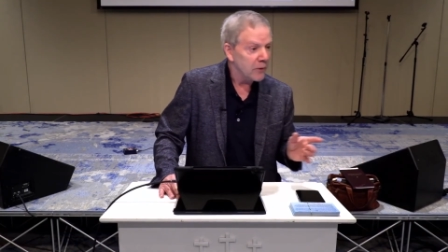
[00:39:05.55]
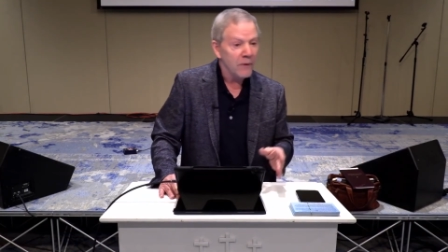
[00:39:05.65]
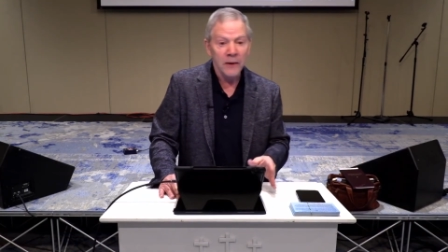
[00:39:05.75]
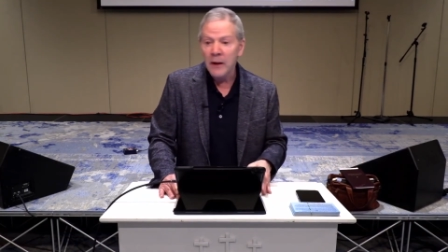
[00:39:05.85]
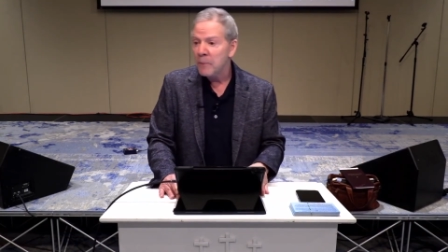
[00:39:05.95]
You've
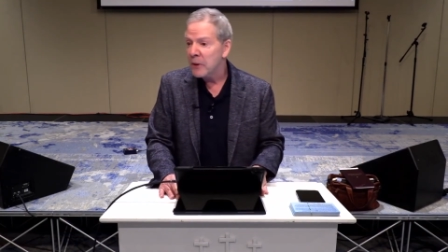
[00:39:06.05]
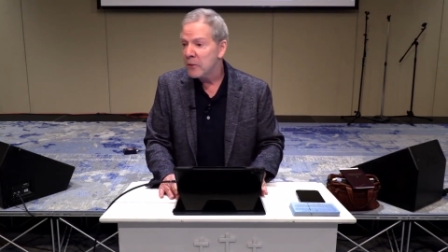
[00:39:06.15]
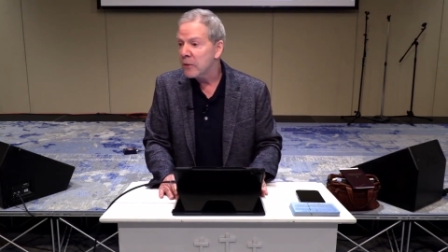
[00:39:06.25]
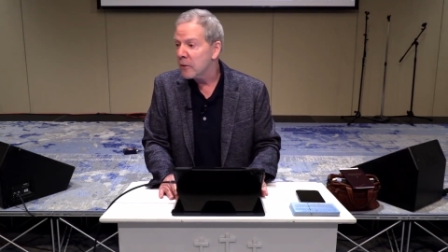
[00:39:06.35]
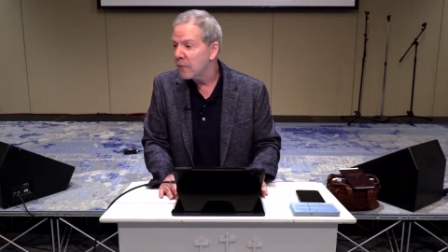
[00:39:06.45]
got that
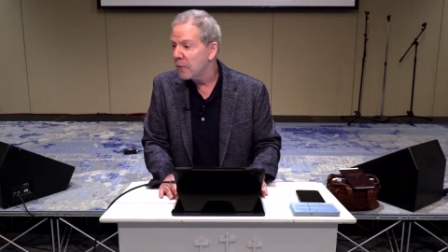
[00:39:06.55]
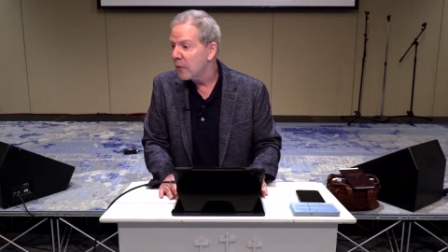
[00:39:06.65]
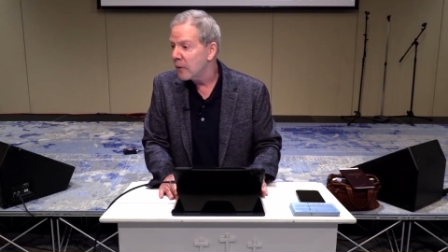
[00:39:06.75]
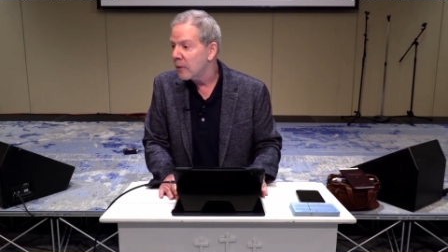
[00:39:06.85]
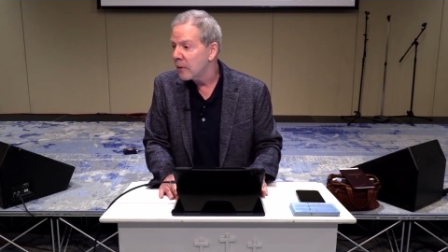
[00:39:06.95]
picture so
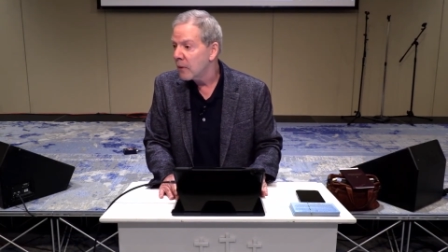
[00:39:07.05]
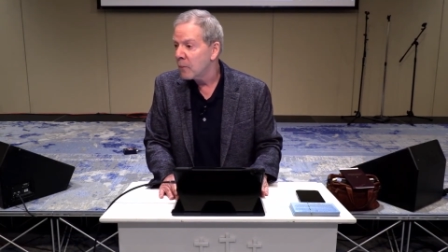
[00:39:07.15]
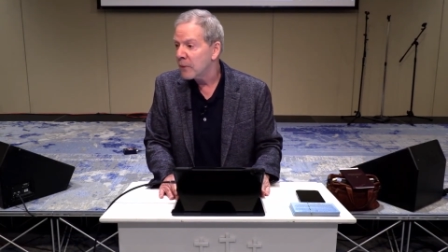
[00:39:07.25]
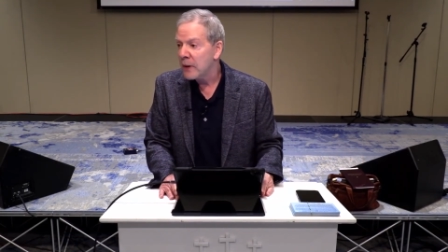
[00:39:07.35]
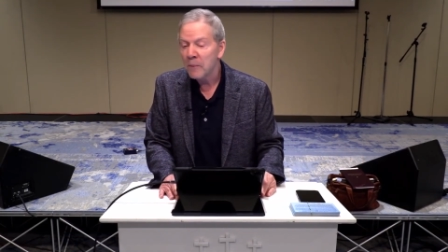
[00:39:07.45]
far?
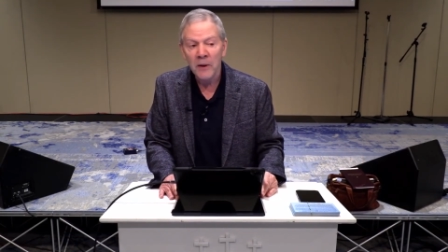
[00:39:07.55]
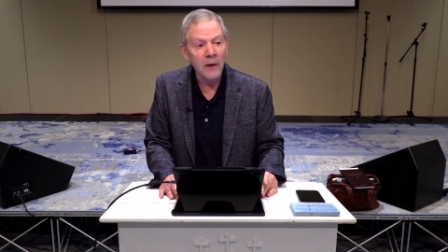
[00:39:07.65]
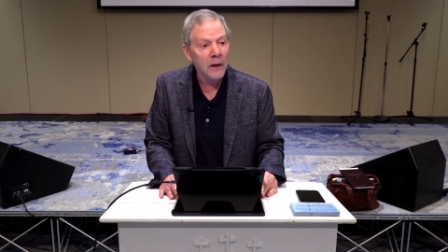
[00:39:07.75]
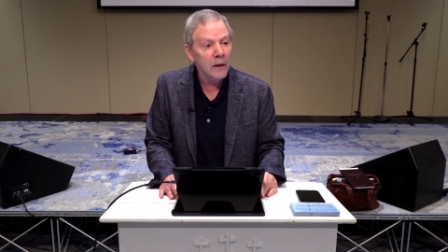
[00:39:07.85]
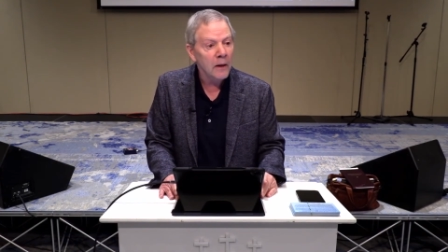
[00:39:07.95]
What that'll be
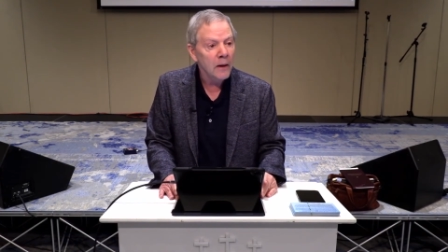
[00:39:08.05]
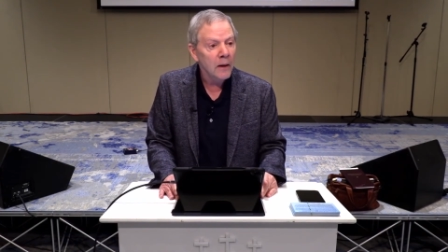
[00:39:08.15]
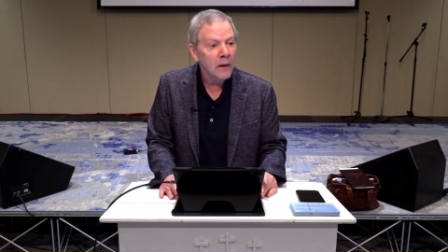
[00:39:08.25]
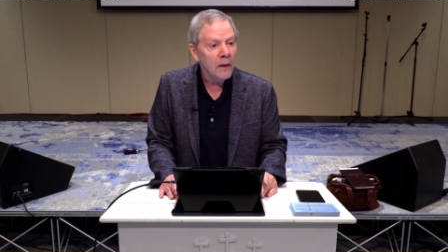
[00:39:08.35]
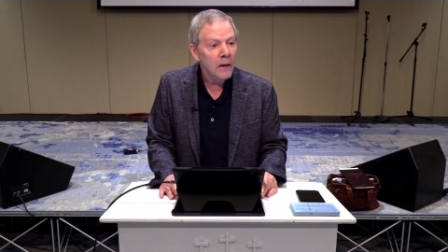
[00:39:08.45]
like?
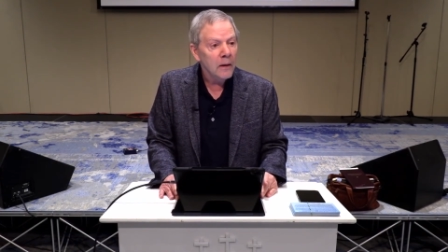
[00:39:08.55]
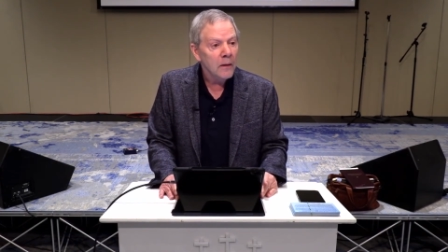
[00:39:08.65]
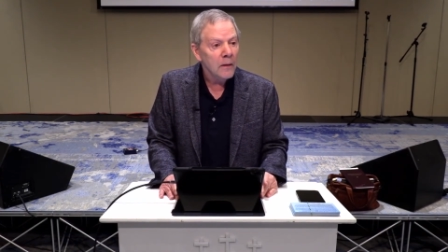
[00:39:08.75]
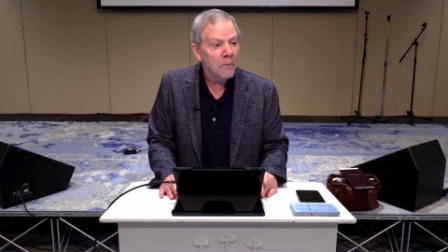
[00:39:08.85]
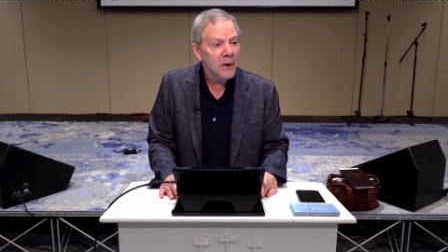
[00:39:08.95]

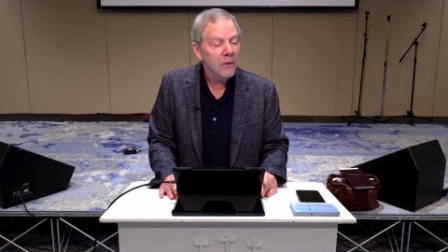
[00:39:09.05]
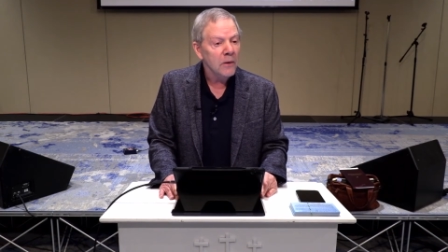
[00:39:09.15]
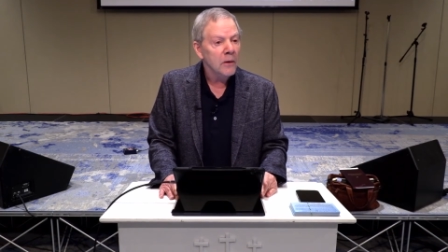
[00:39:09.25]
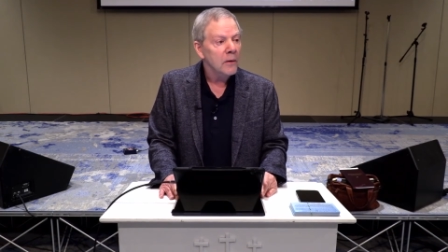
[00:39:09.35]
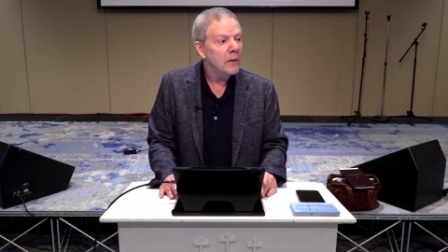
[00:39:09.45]

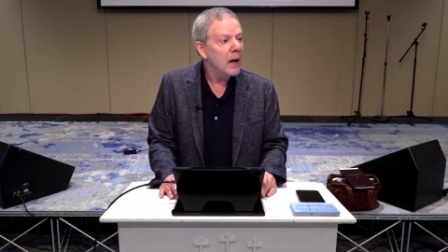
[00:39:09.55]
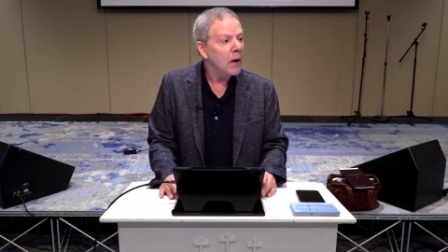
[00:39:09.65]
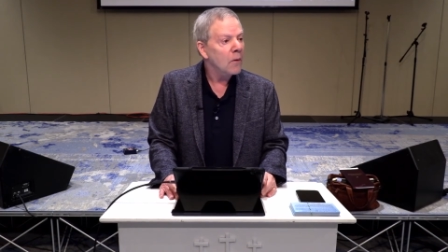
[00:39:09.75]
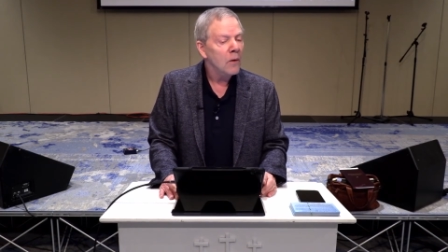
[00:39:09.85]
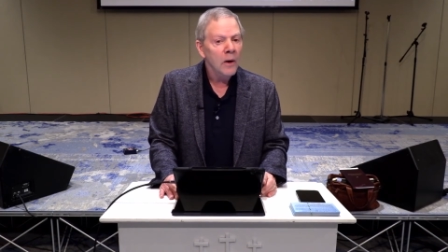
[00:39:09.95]
Because
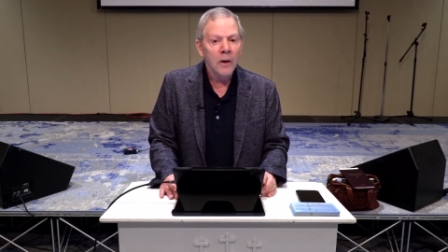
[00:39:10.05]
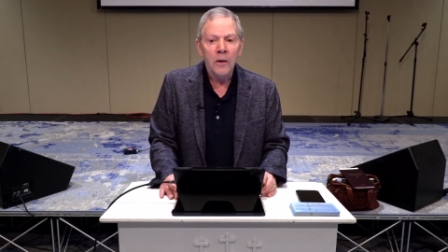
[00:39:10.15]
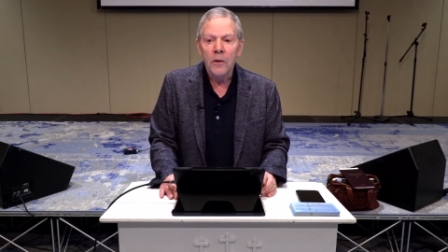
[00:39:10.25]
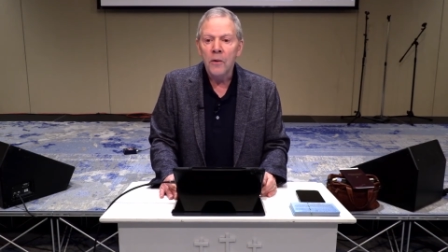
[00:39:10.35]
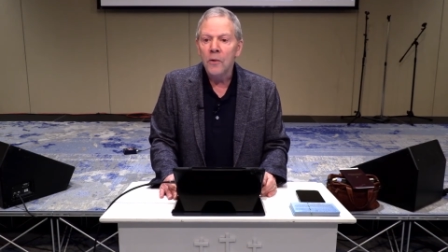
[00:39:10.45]
now
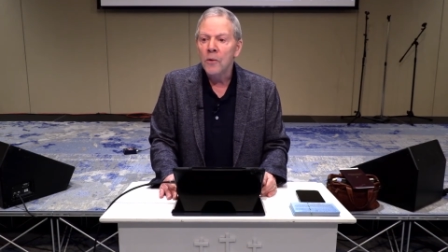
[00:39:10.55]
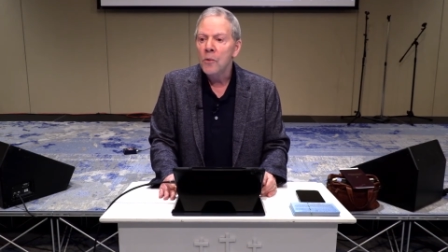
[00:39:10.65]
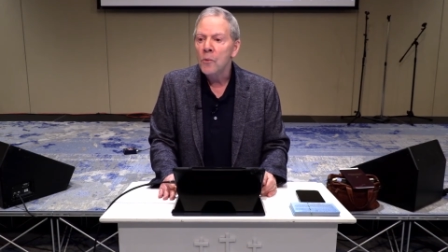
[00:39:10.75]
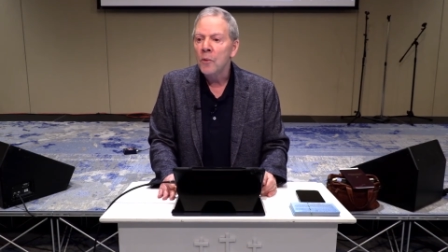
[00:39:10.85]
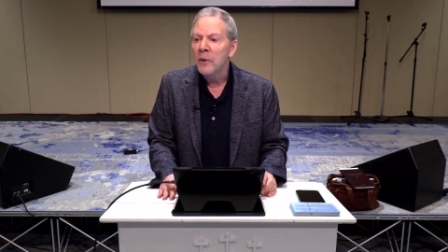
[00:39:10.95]

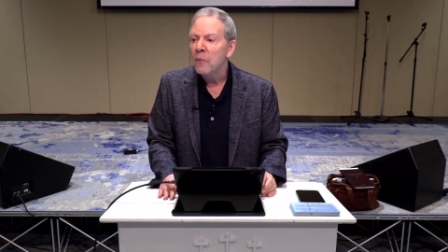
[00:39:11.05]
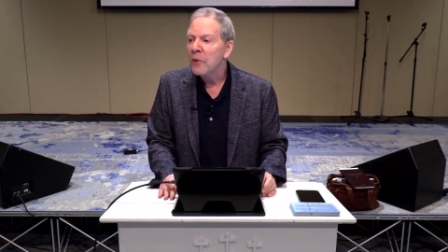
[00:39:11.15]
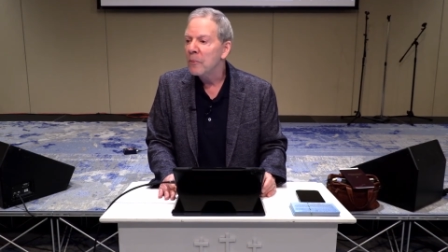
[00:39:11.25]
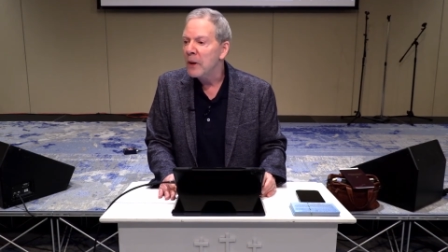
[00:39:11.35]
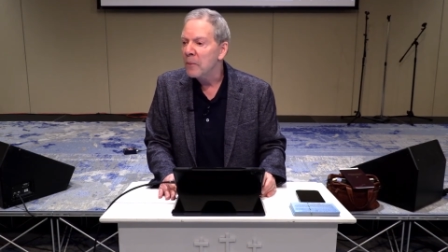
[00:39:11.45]
you will be
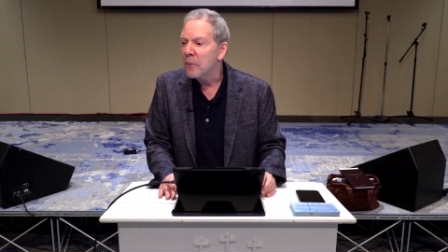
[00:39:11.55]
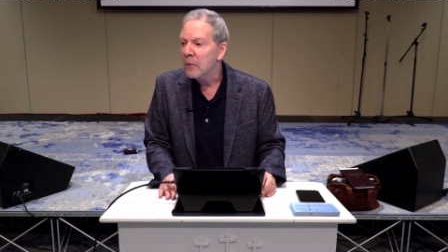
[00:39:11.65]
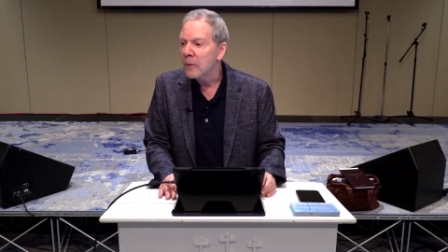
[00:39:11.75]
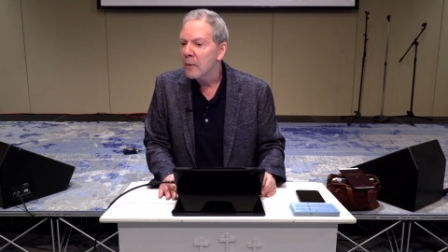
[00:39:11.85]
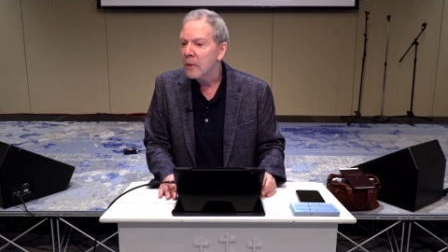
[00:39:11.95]
with
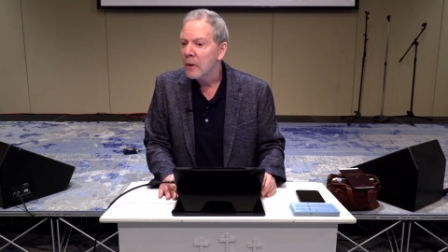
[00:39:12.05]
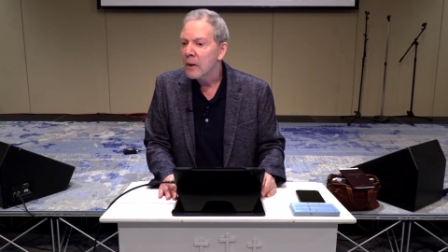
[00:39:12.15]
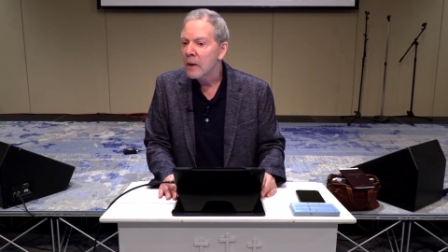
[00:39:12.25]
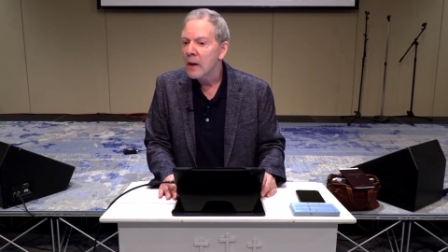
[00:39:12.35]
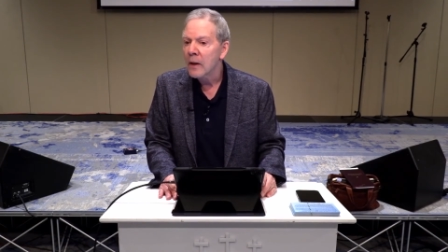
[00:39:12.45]
people
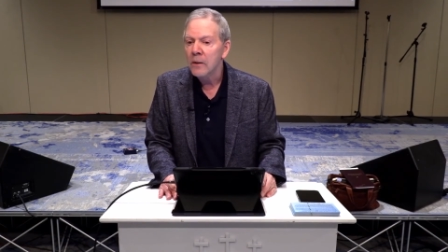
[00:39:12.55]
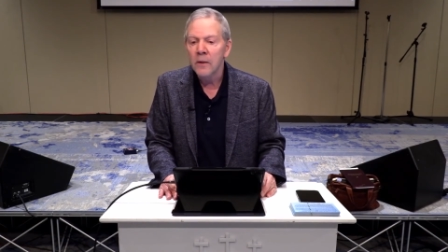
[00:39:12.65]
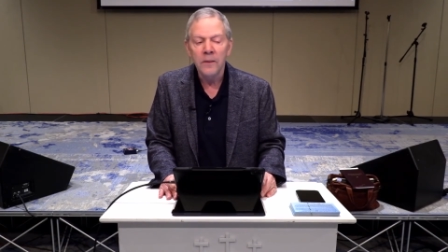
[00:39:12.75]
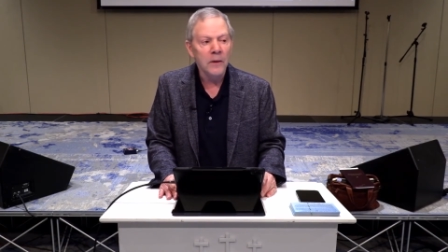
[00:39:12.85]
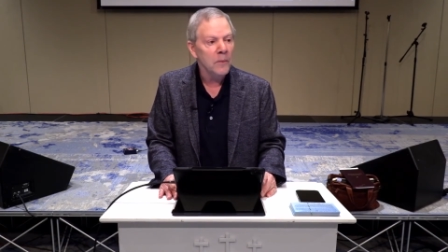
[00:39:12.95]

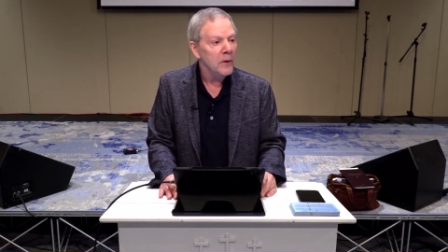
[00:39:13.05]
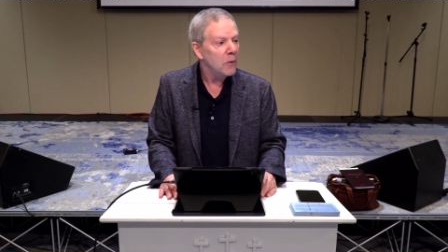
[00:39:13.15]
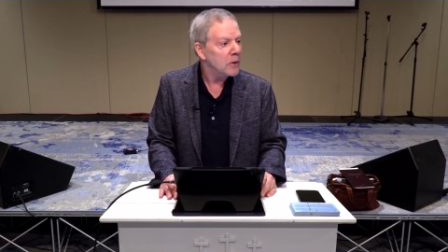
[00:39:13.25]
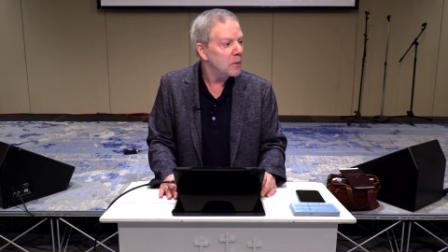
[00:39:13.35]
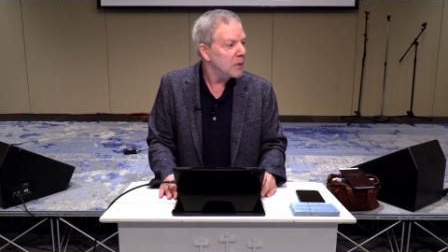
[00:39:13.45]
and there'll be
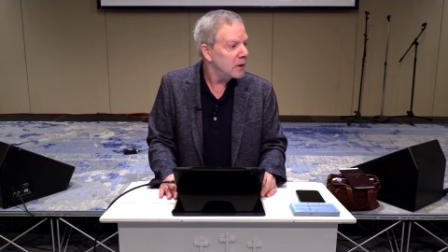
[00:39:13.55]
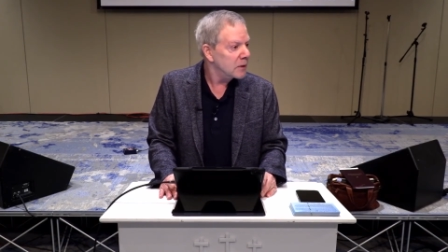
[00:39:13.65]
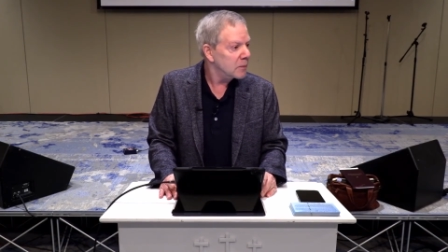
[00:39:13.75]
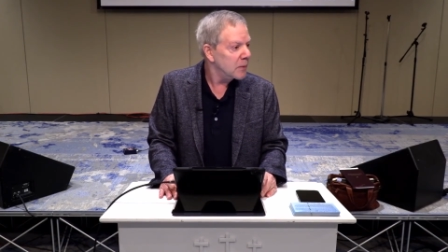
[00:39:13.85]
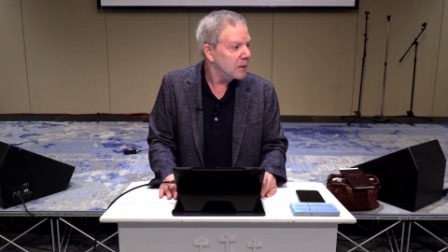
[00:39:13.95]
no
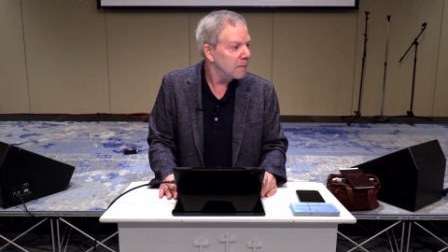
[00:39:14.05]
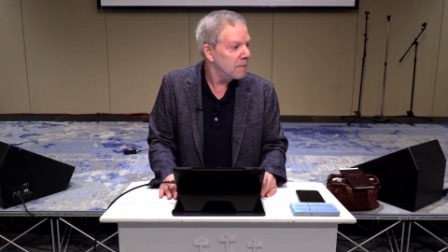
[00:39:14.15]
diminishment.